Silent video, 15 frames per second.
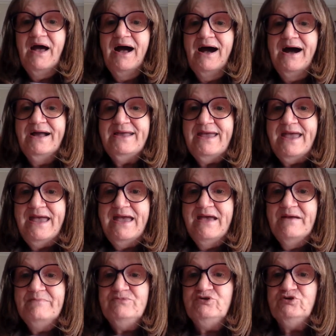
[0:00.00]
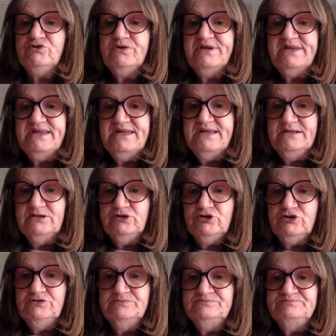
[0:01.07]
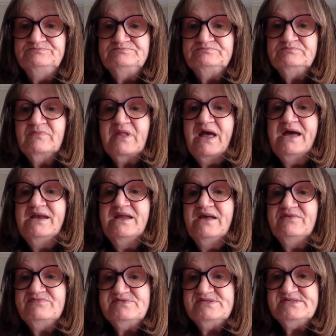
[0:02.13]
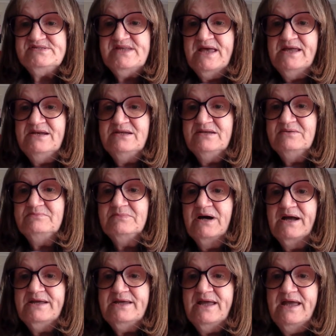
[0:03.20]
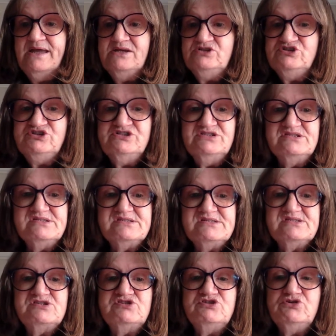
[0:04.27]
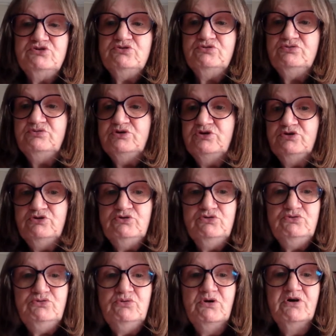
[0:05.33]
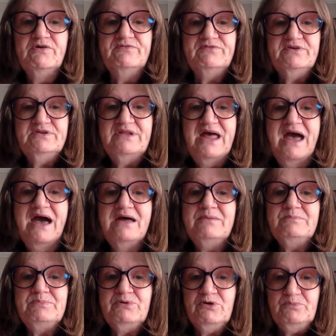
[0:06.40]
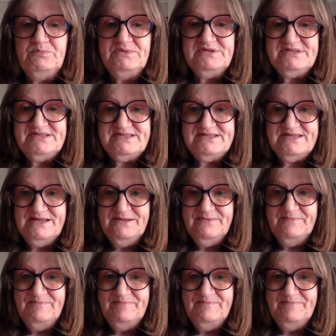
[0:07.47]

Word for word: I am your healer and have sent my agents to you for that purpose.